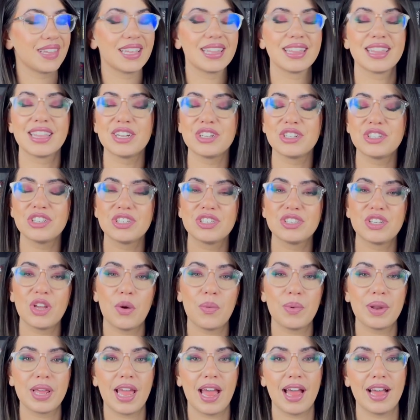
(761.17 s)
there's just so
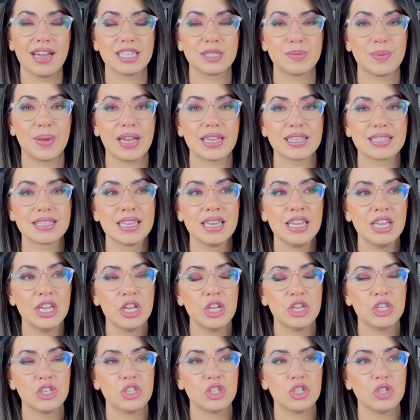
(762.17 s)
many aspects
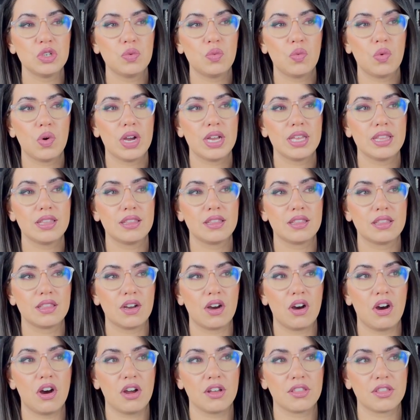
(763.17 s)
to what the
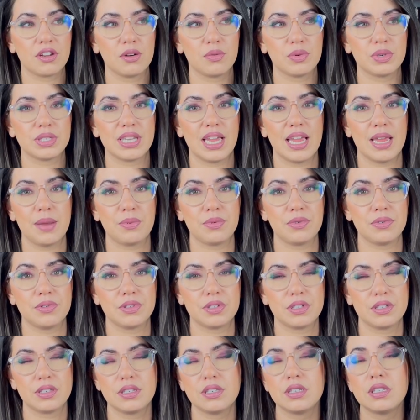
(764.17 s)
author was
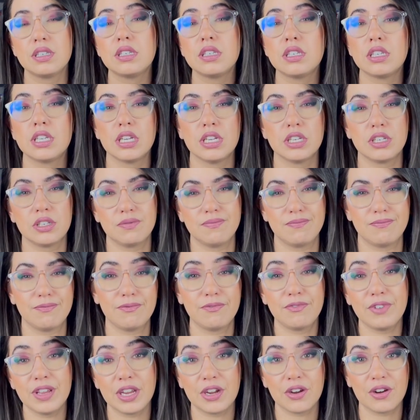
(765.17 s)
able to
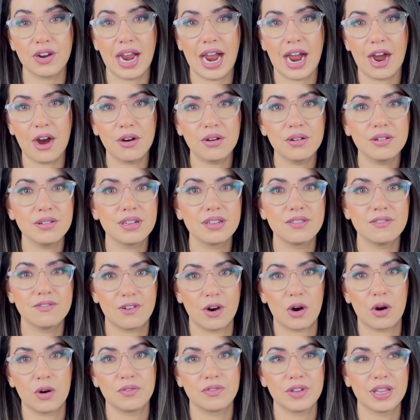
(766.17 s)
figure out
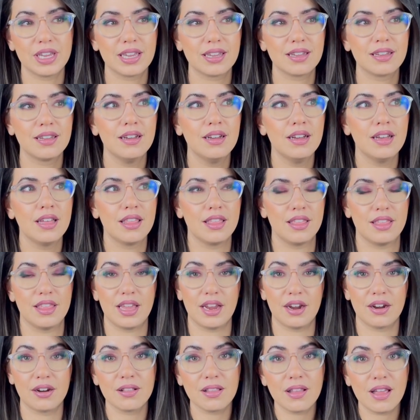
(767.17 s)
involving
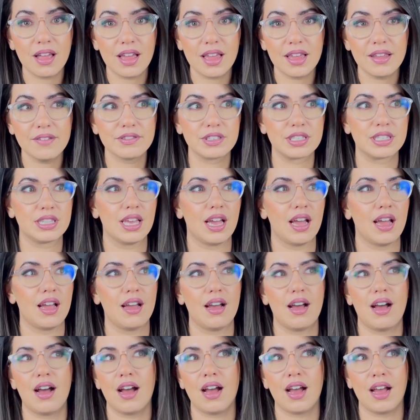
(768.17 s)
their lives that
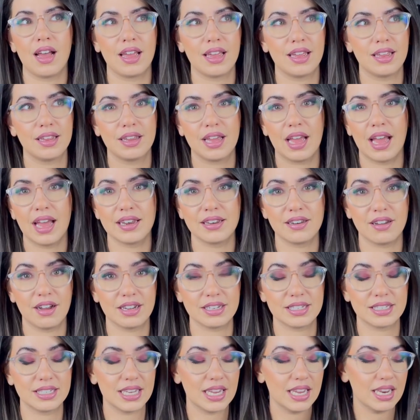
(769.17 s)
I had
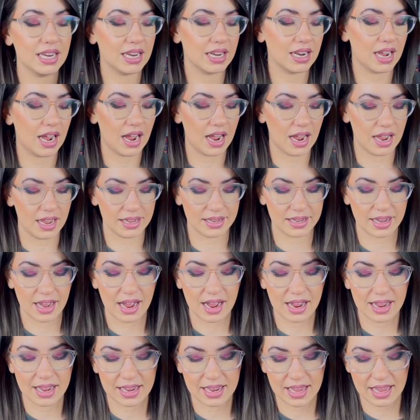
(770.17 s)
not seen. And
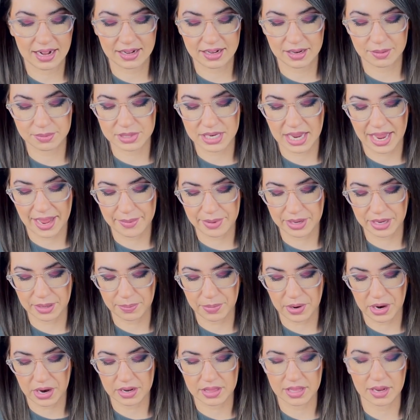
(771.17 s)
I ended up tabbing a
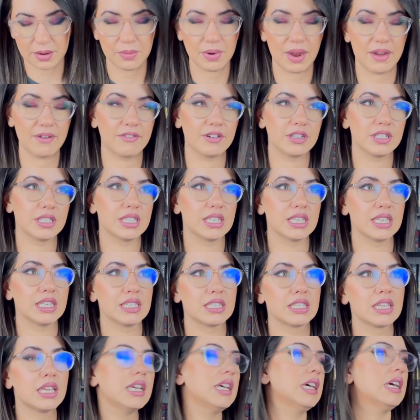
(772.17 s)
part that
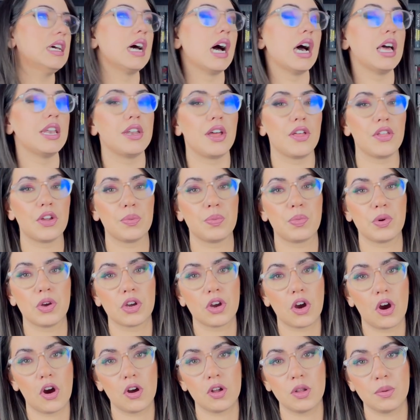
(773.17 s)
references another
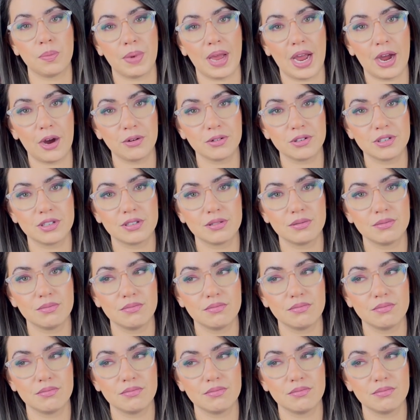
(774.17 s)
book all about